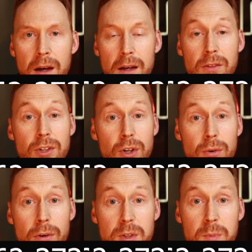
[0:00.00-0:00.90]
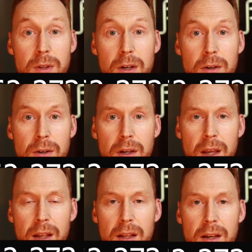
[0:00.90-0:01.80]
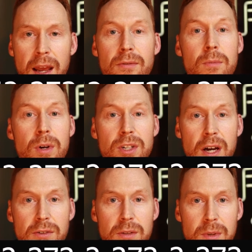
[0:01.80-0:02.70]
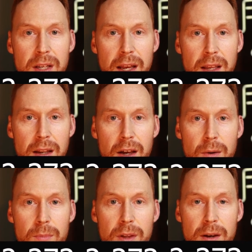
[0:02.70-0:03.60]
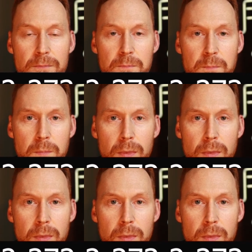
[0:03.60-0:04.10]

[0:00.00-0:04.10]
in the show notes below and have them reach out to me, and I can help them